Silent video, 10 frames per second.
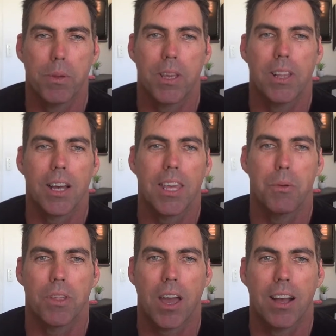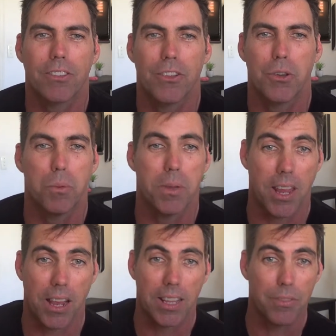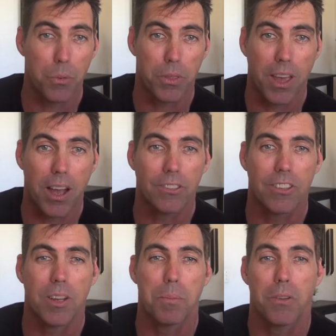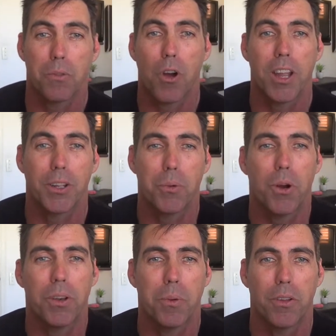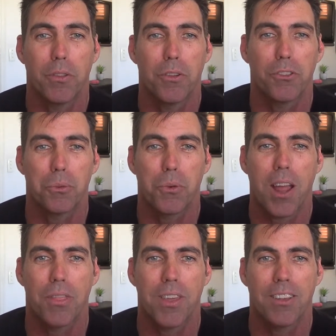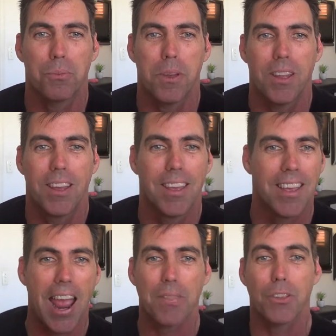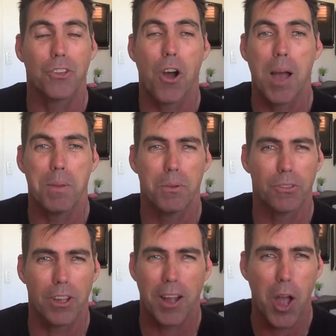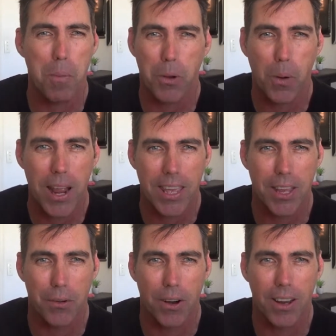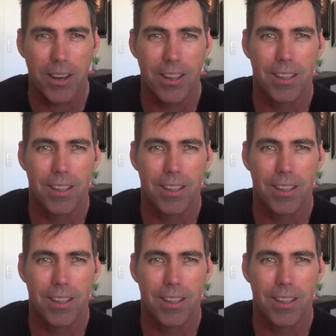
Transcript: being lucky with casting or being clever with casting. I mean, Ryan Quanten went on to do some great things, but at the time he was like a home and away kid, right?